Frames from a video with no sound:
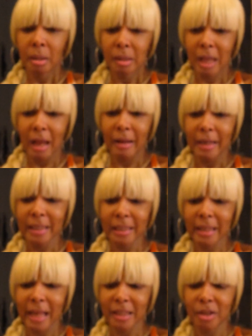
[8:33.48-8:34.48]
So
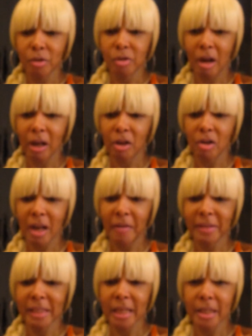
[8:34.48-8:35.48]
he's like still trying to call a
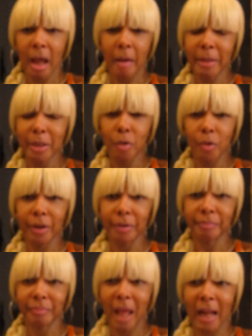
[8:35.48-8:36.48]
conversation. I'm ignoring
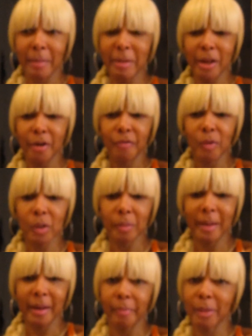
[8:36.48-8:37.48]
him. I got my earphones in
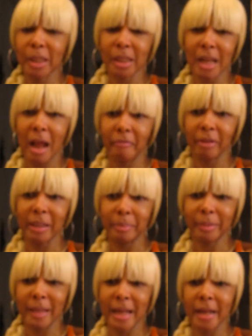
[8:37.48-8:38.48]
my ear, which is not really
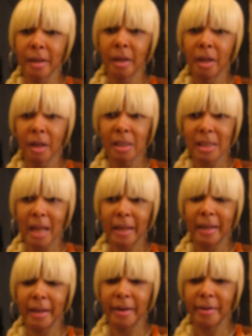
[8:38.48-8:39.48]
playing because I
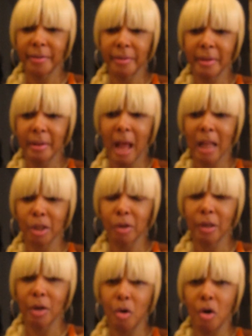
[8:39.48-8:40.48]
can hear it. I
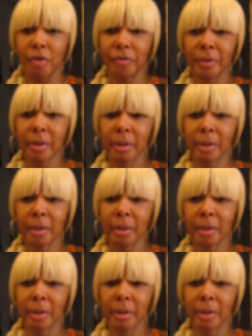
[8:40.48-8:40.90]
turned it off.